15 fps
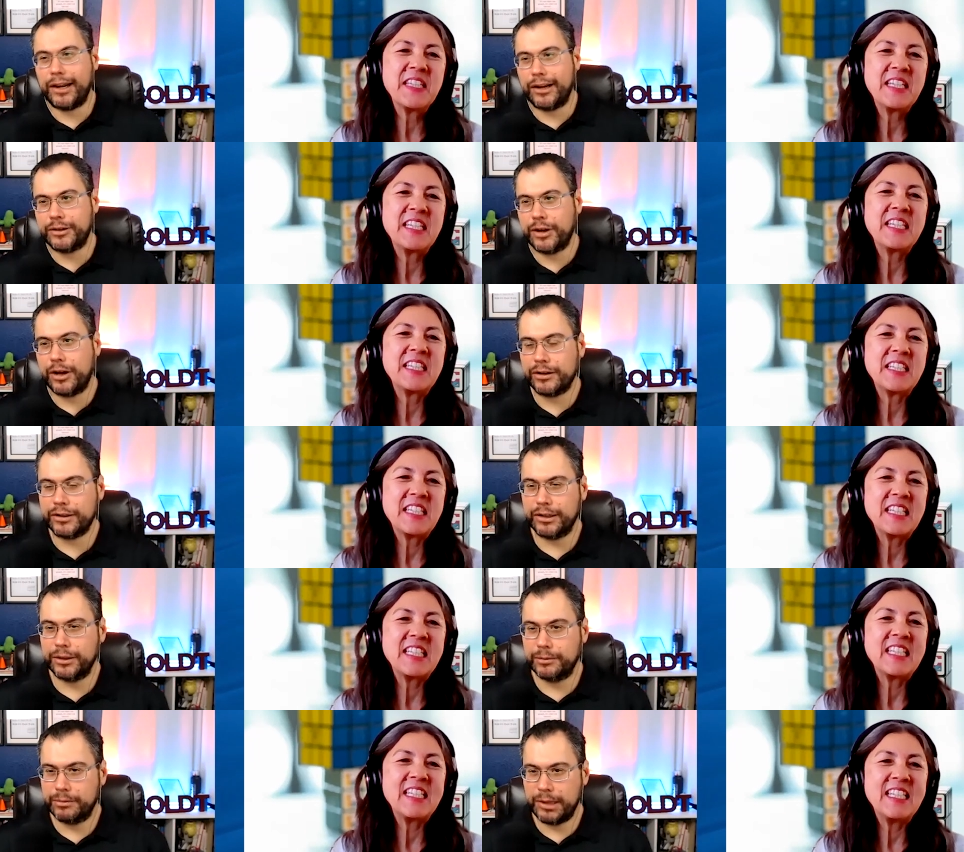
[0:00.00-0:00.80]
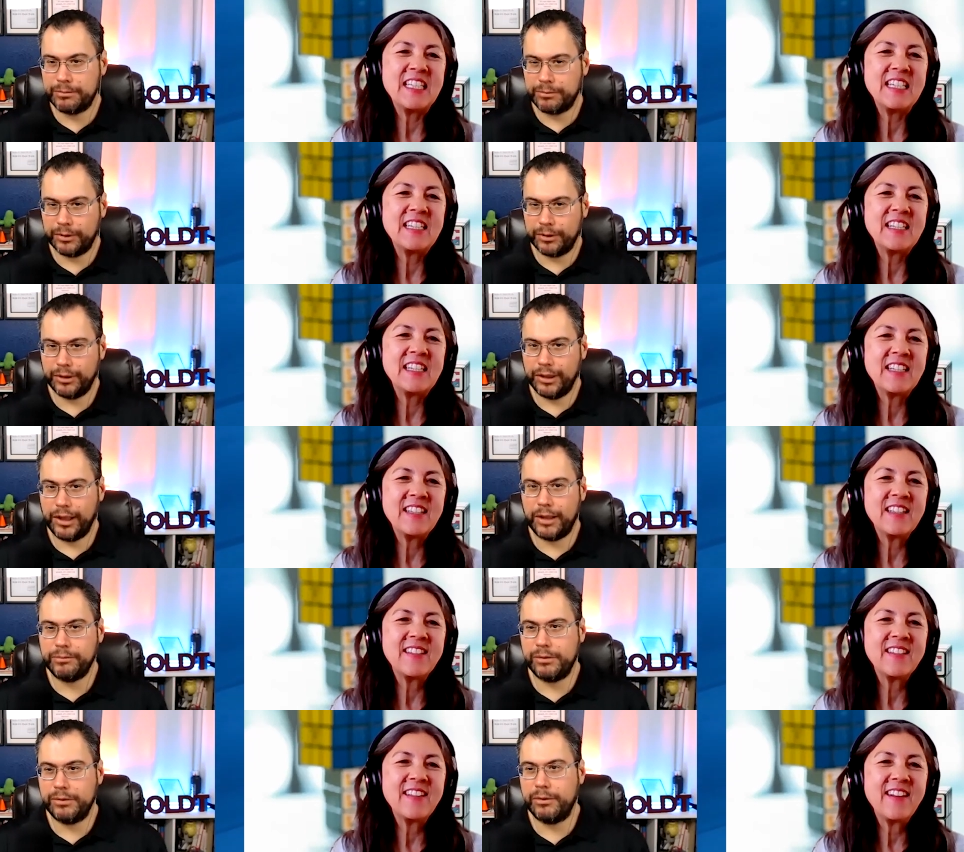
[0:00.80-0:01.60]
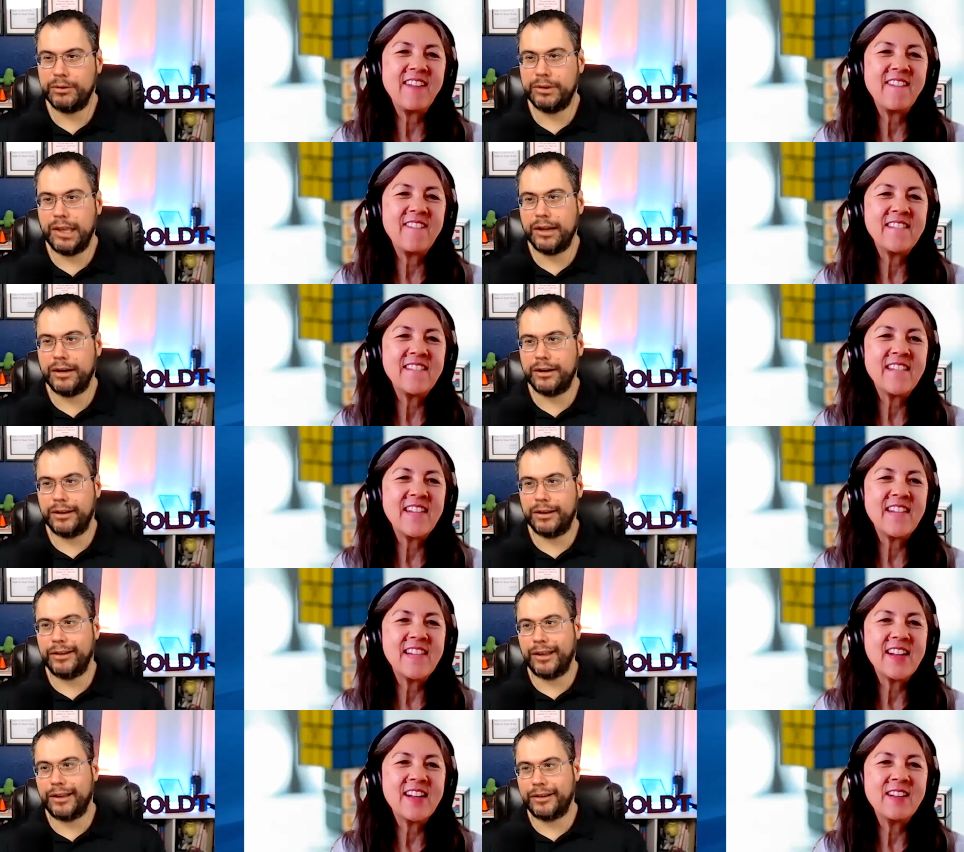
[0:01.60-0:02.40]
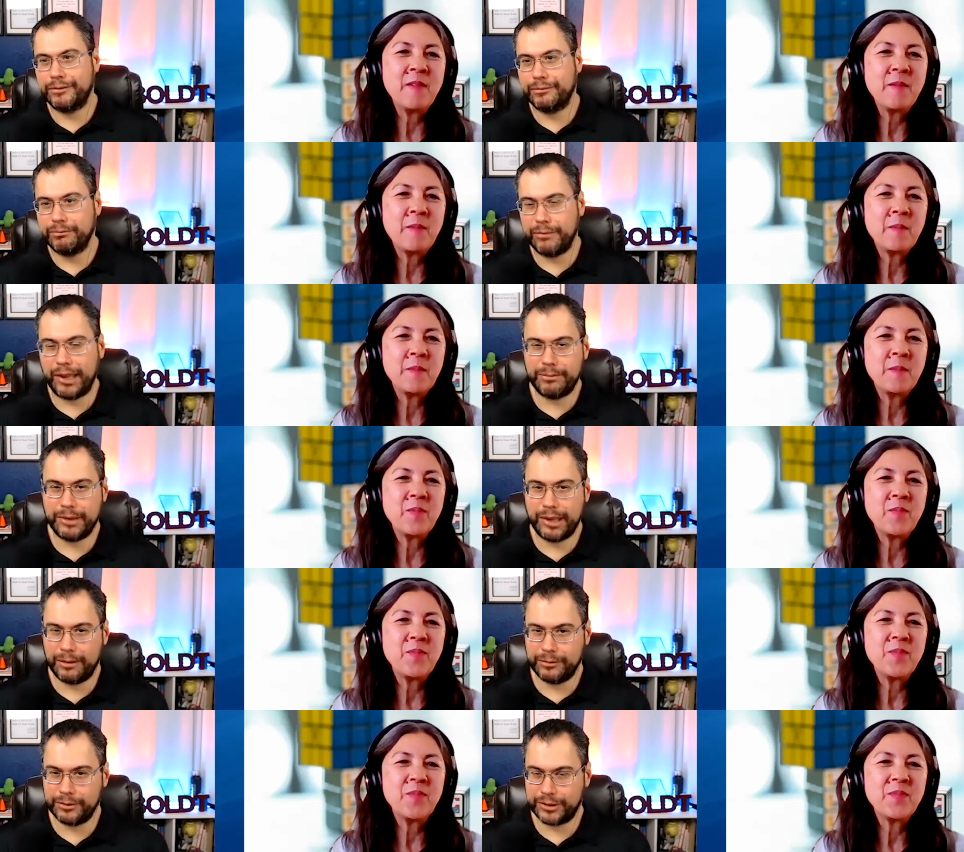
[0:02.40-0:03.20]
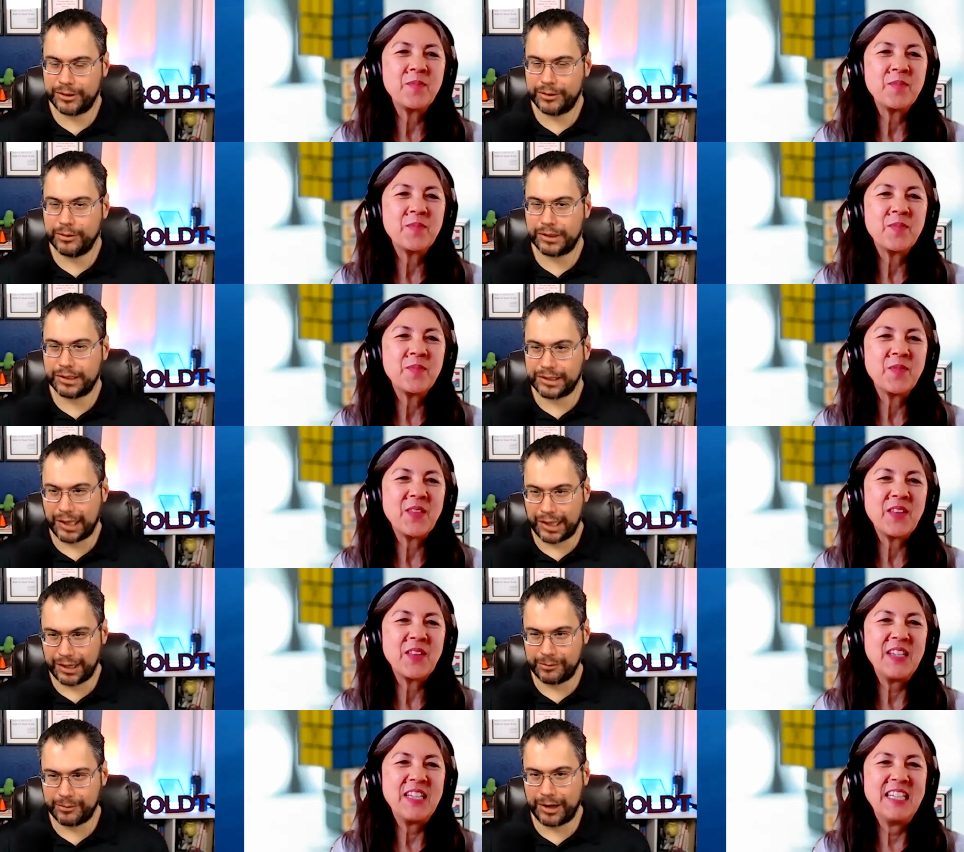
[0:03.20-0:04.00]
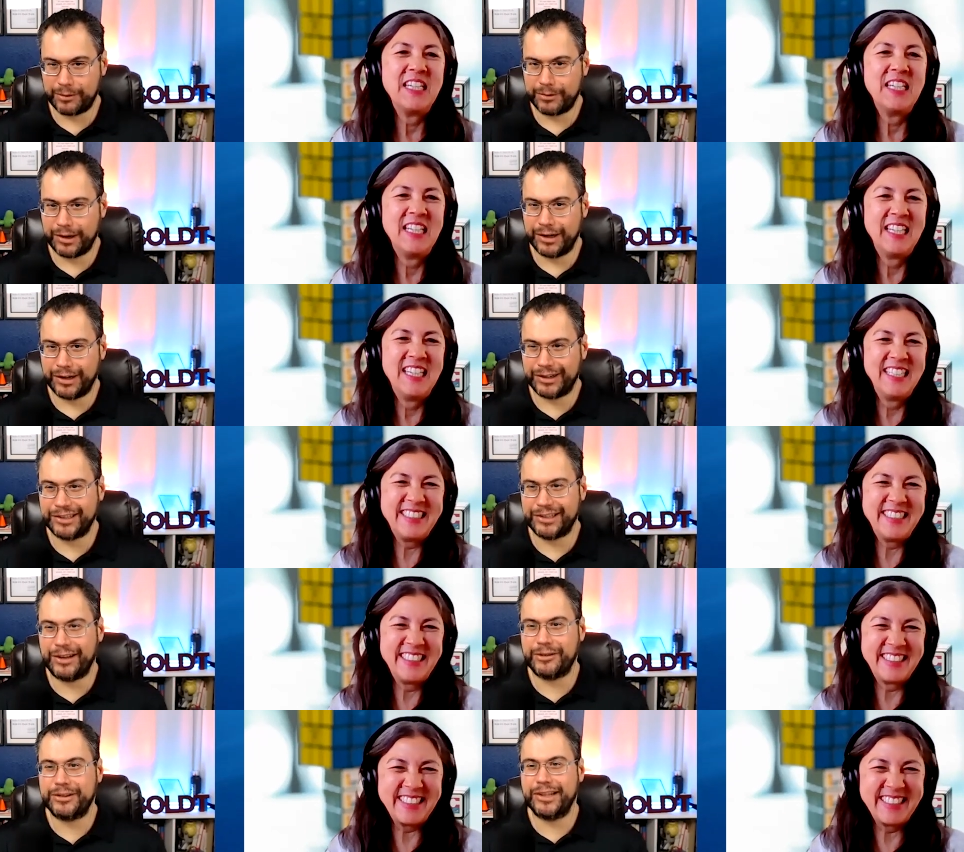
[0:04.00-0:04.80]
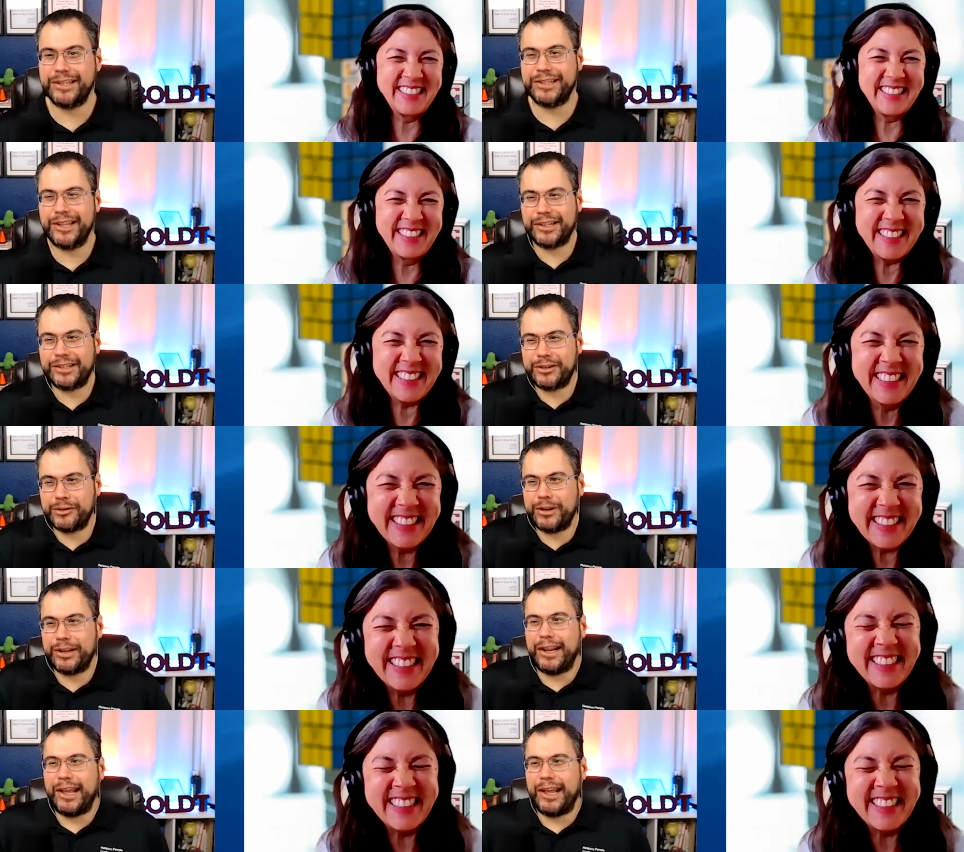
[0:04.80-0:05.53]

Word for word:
Speaker 1: to talk to the people helping me with the editing. Like maybe I was too excited when I read it because I was listening to it.